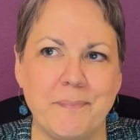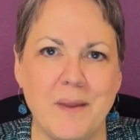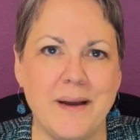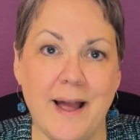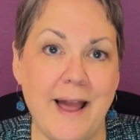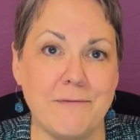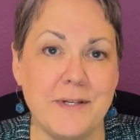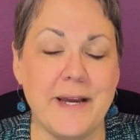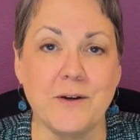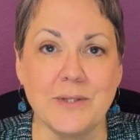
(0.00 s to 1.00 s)
a half a
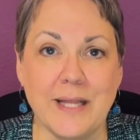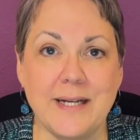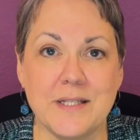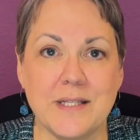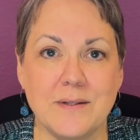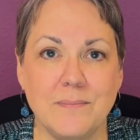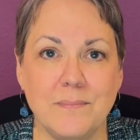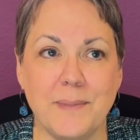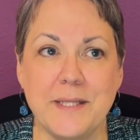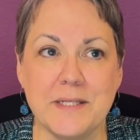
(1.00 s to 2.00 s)
day or less.
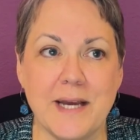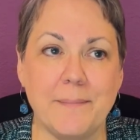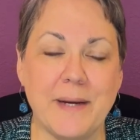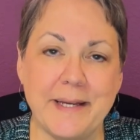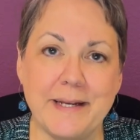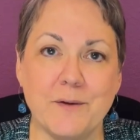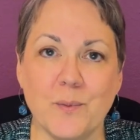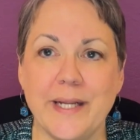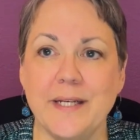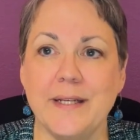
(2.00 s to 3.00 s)
By the time I get it
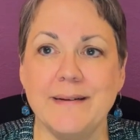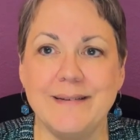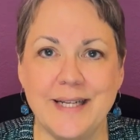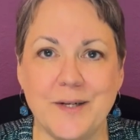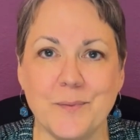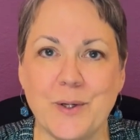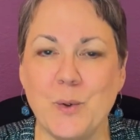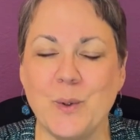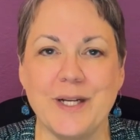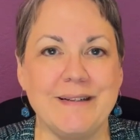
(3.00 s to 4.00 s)
written, get it
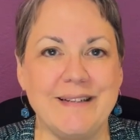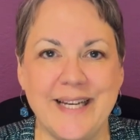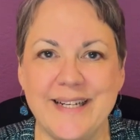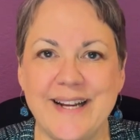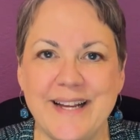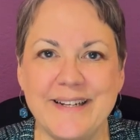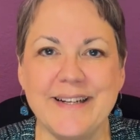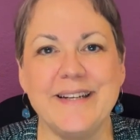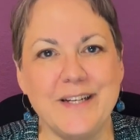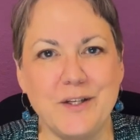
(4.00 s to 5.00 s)
recorded, get it
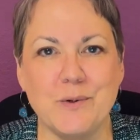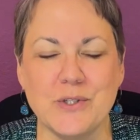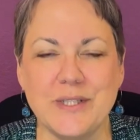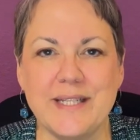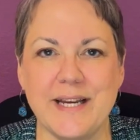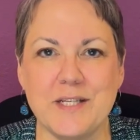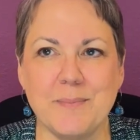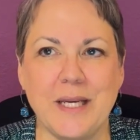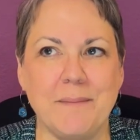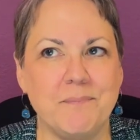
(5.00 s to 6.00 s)
edited, it usually takes
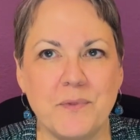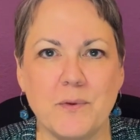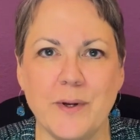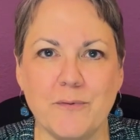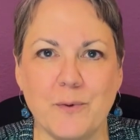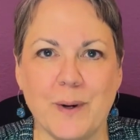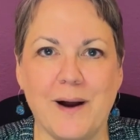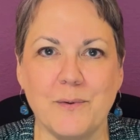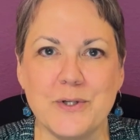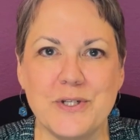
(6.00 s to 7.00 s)
me 3 or 4
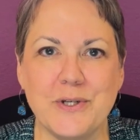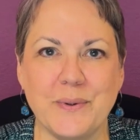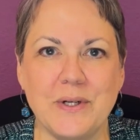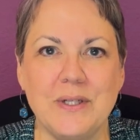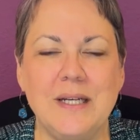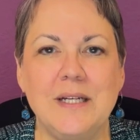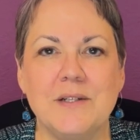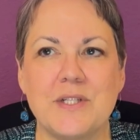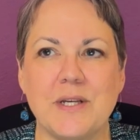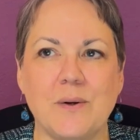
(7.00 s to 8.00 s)
hours total.
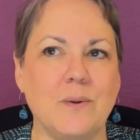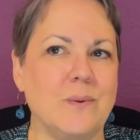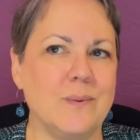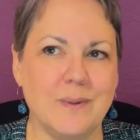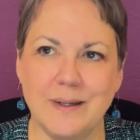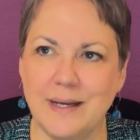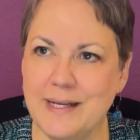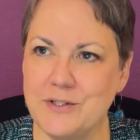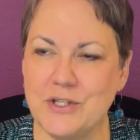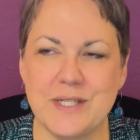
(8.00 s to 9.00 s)
So
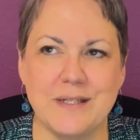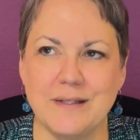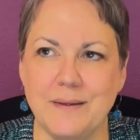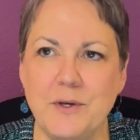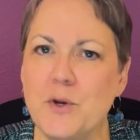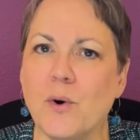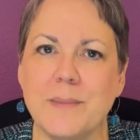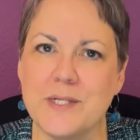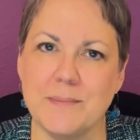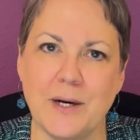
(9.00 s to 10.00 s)
just an
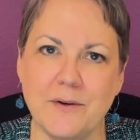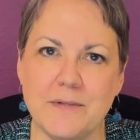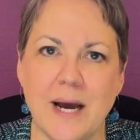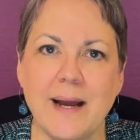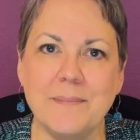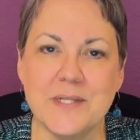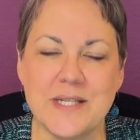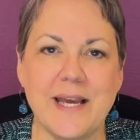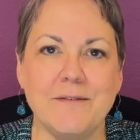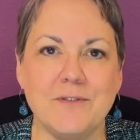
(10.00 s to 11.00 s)
enormous amount of time
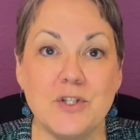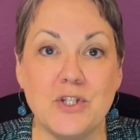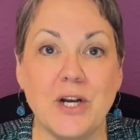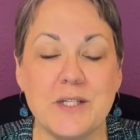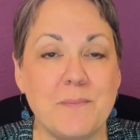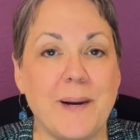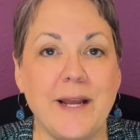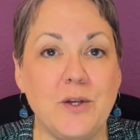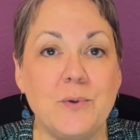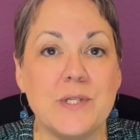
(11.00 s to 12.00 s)
saved just by
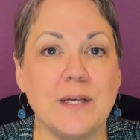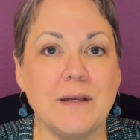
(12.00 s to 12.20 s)
using